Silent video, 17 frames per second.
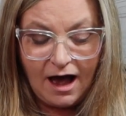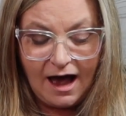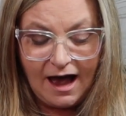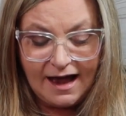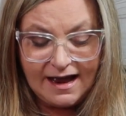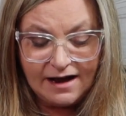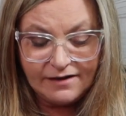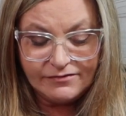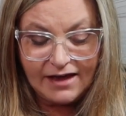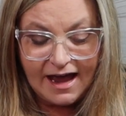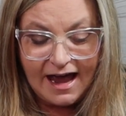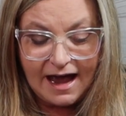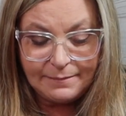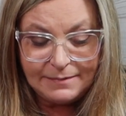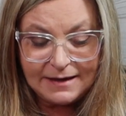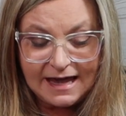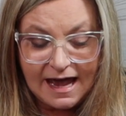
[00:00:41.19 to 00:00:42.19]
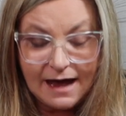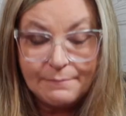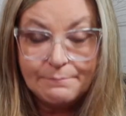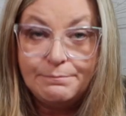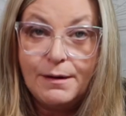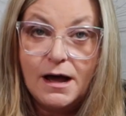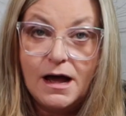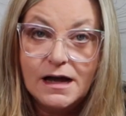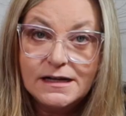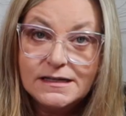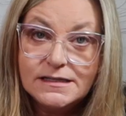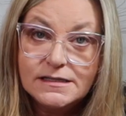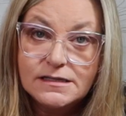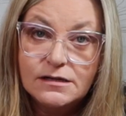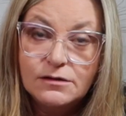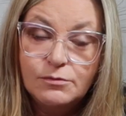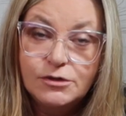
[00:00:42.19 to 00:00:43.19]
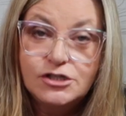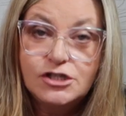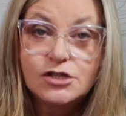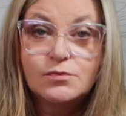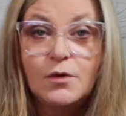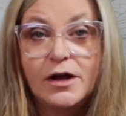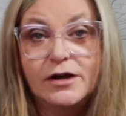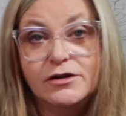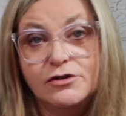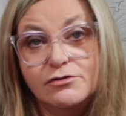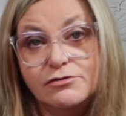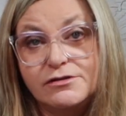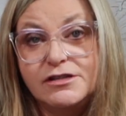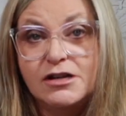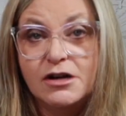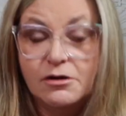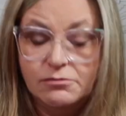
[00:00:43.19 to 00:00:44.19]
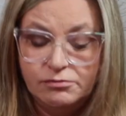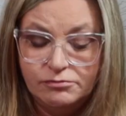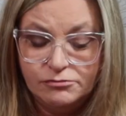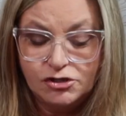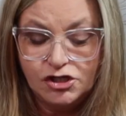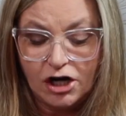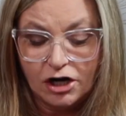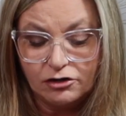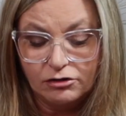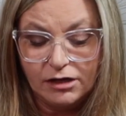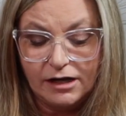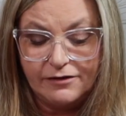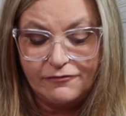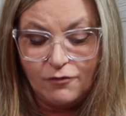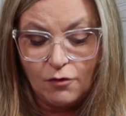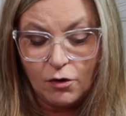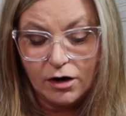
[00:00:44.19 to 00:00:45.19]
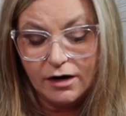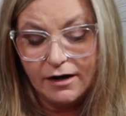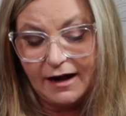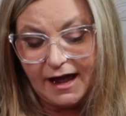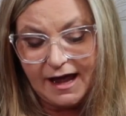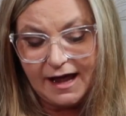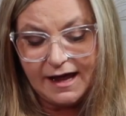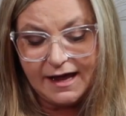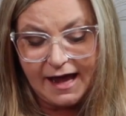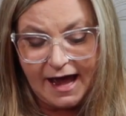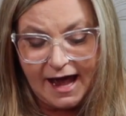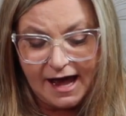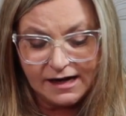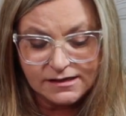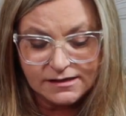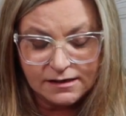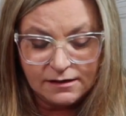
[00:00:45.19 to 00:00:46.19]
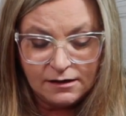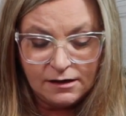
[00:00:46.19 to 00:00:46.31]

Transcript: I have the Happy Cat box, which is one who's, you know, generally for a cat,